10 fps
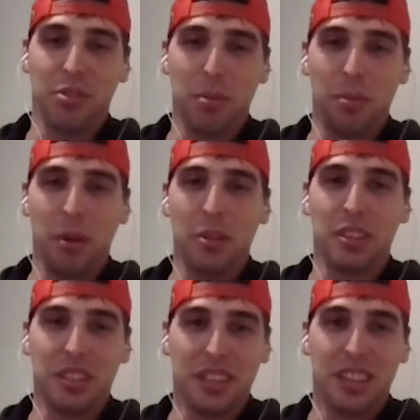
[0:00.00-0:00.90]
your
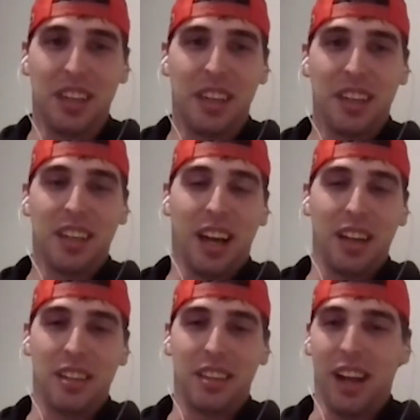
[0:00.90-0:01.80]
promotion.
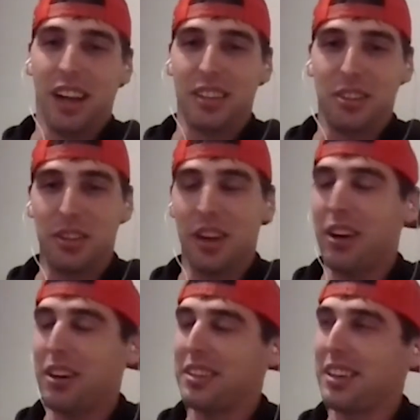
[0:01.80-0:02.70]
I can do it
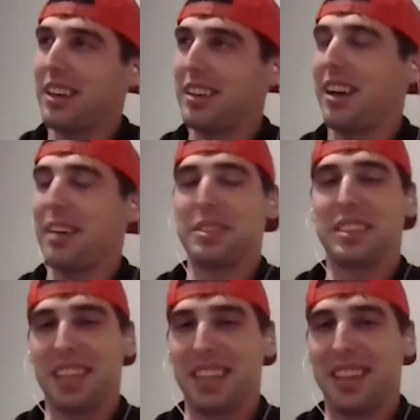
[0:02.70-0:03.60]
all. No, I'm
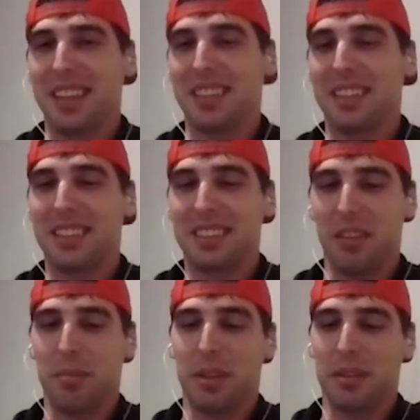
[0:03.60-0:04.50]
just kidding. Not to
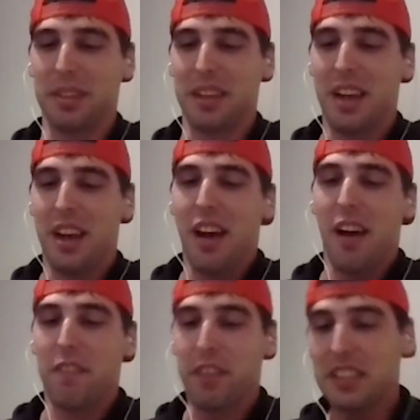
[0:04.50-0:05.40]
self-plug, but
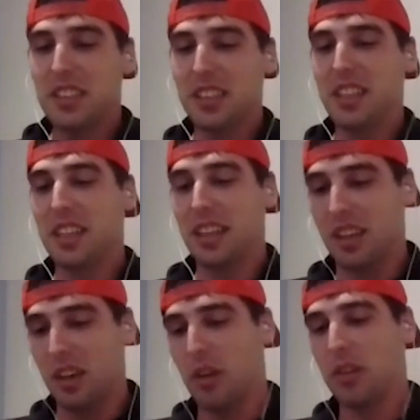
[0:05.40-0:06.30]
eventually a
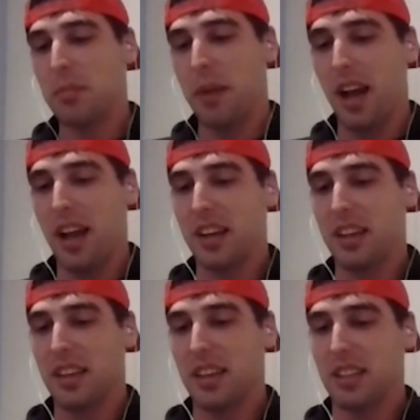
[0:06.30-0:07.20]
goal of mine
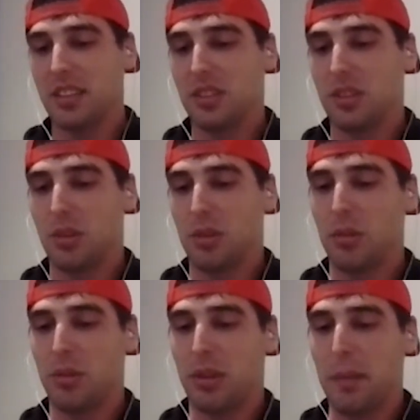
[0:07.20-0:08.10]
is
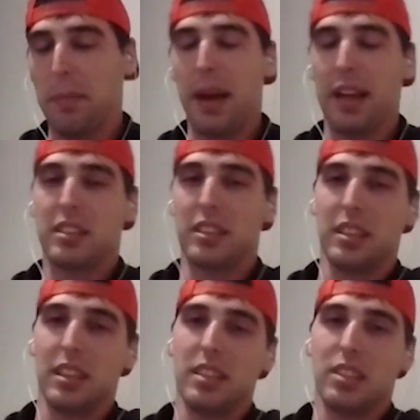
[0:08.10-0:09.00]
to get back to
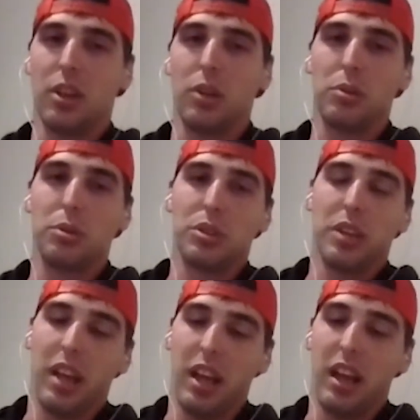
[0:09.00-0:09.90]
the East Coast,
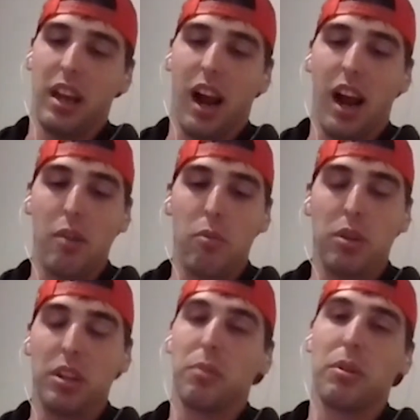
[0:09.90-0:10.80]
and I
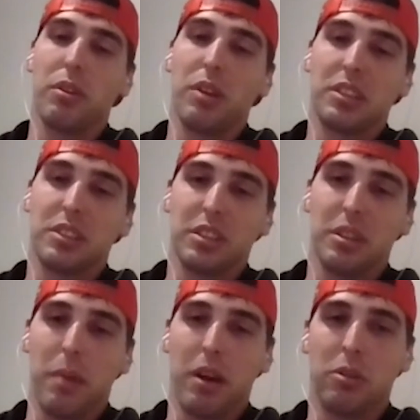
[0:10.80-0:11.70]
really want to wrestle
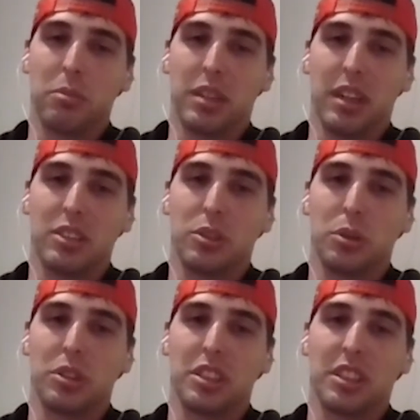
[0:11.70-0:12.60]
at my home state of
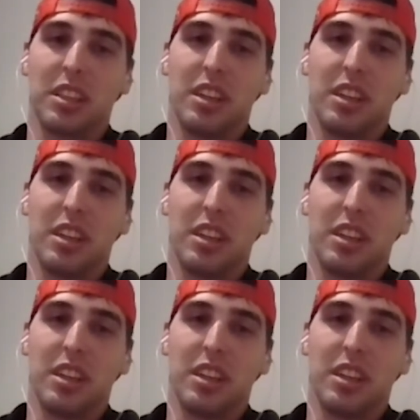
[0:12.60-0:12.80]
Georgia,